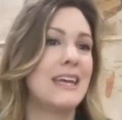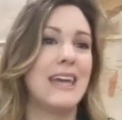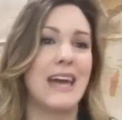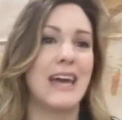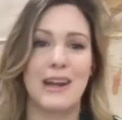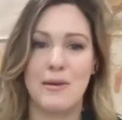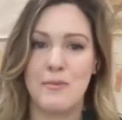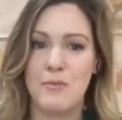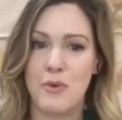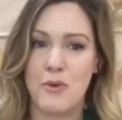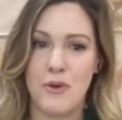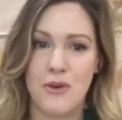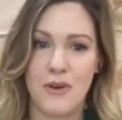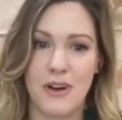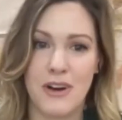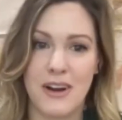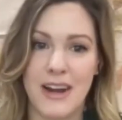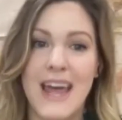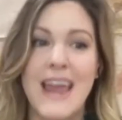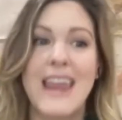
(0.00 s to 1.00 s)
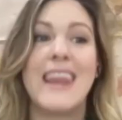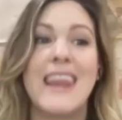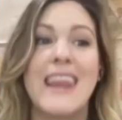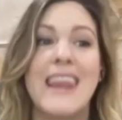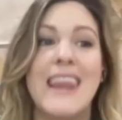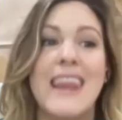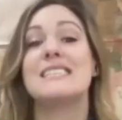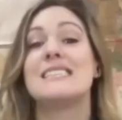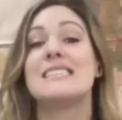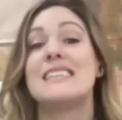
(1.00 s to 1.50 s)
Get on board.
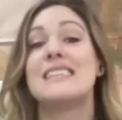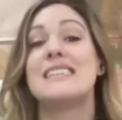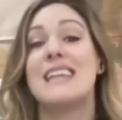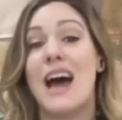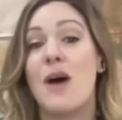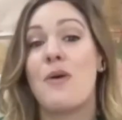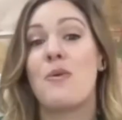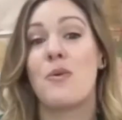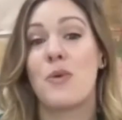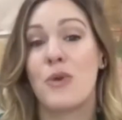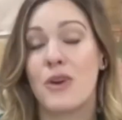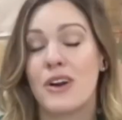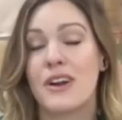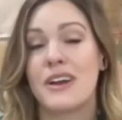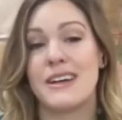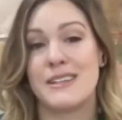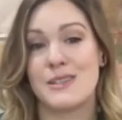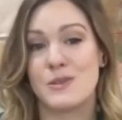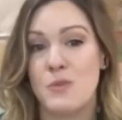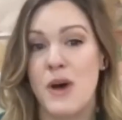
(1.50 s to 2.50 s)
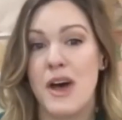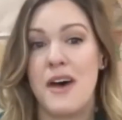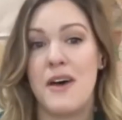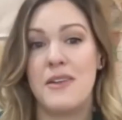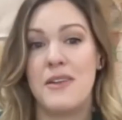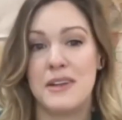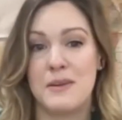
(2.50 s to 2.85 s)
That does not work as well, in